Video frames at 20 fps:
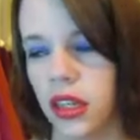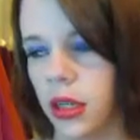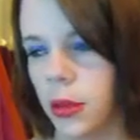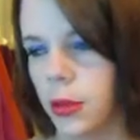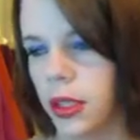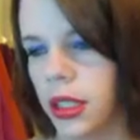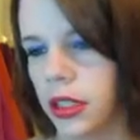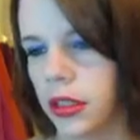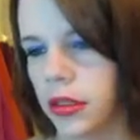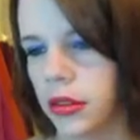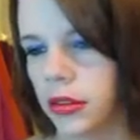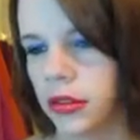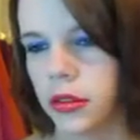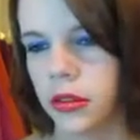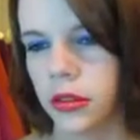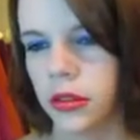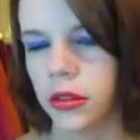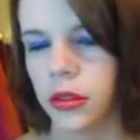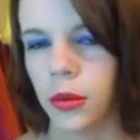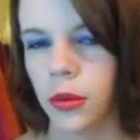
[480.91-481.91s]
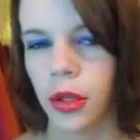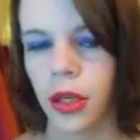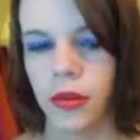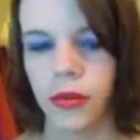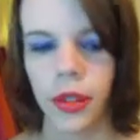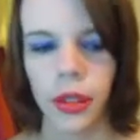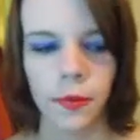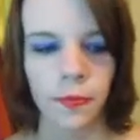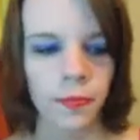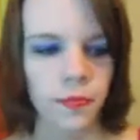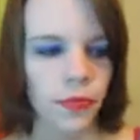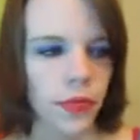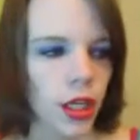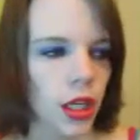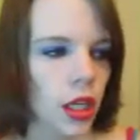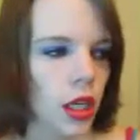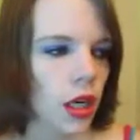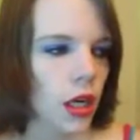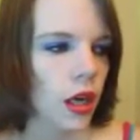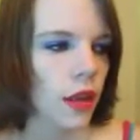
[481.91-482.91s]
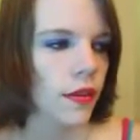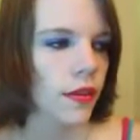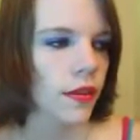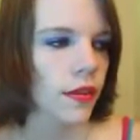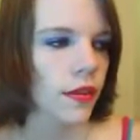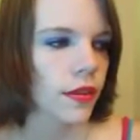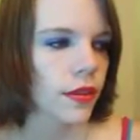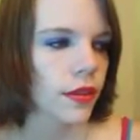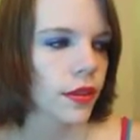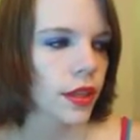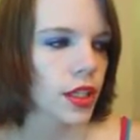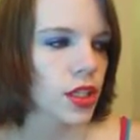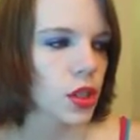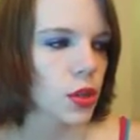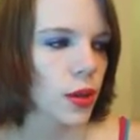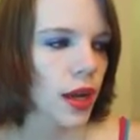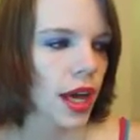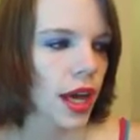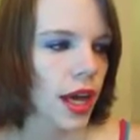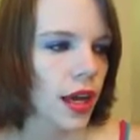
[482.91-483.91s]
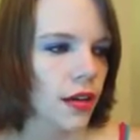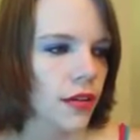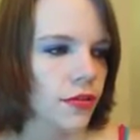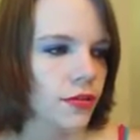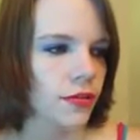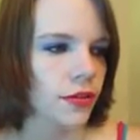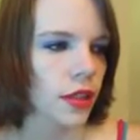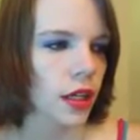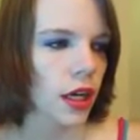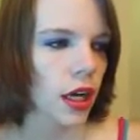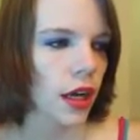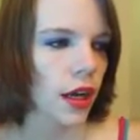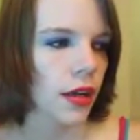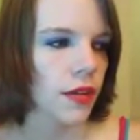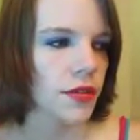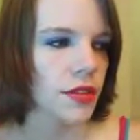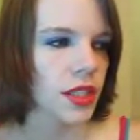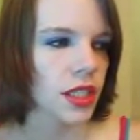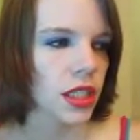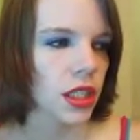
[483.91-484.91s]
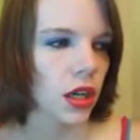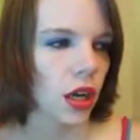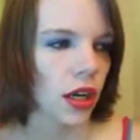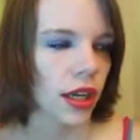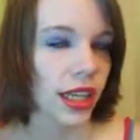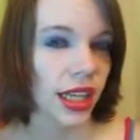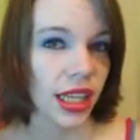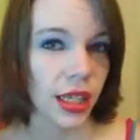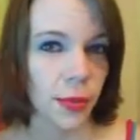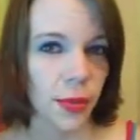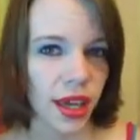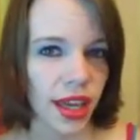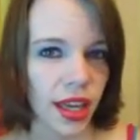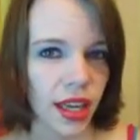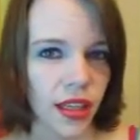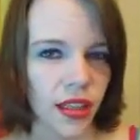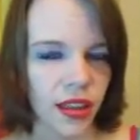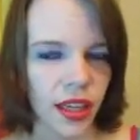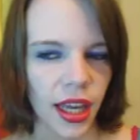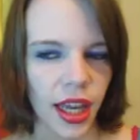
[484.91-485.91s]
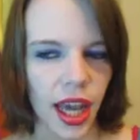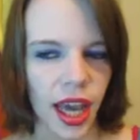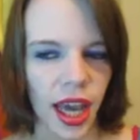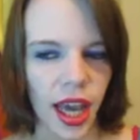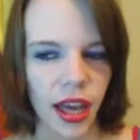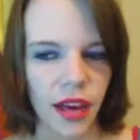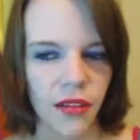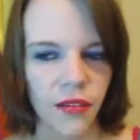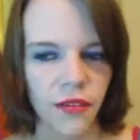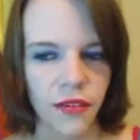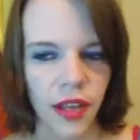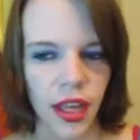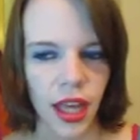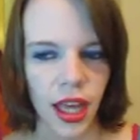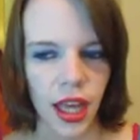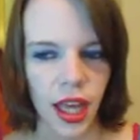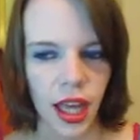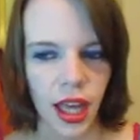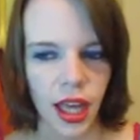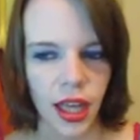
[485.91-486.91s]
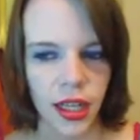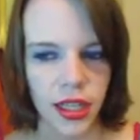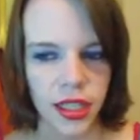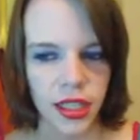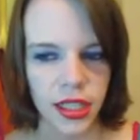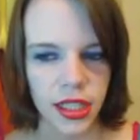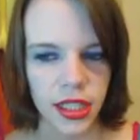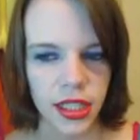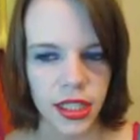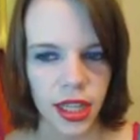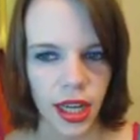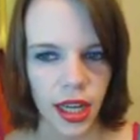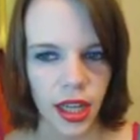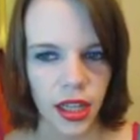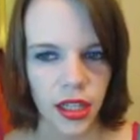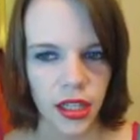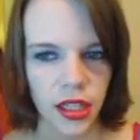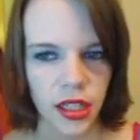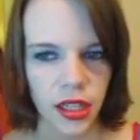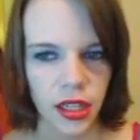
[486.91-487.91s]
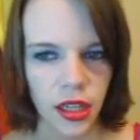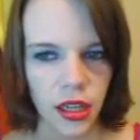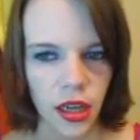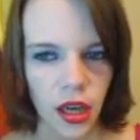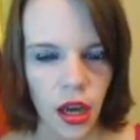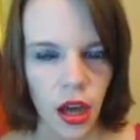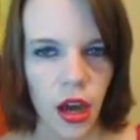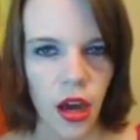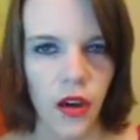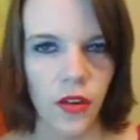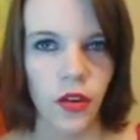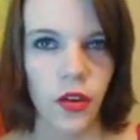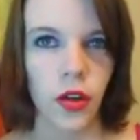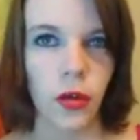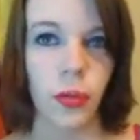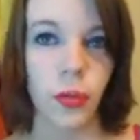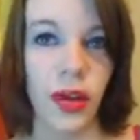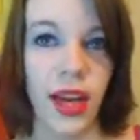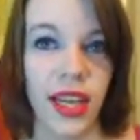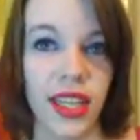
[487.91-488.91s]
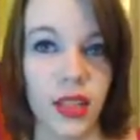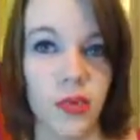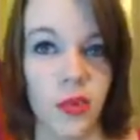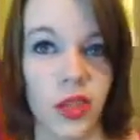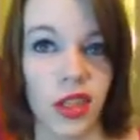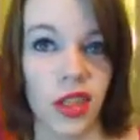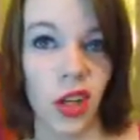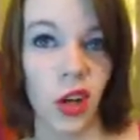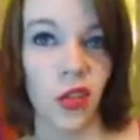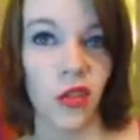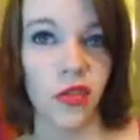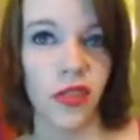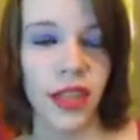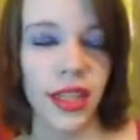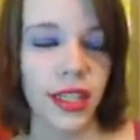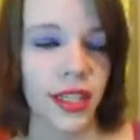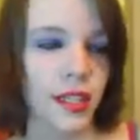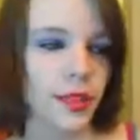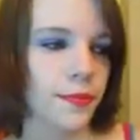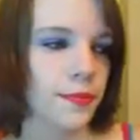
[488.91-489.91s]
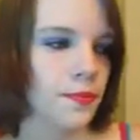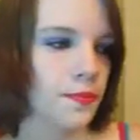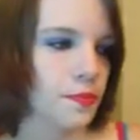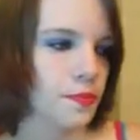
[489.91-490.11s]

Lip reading: I mean, whatever. They do have, I've seen on eBay, they have a stand for Pez with no feet.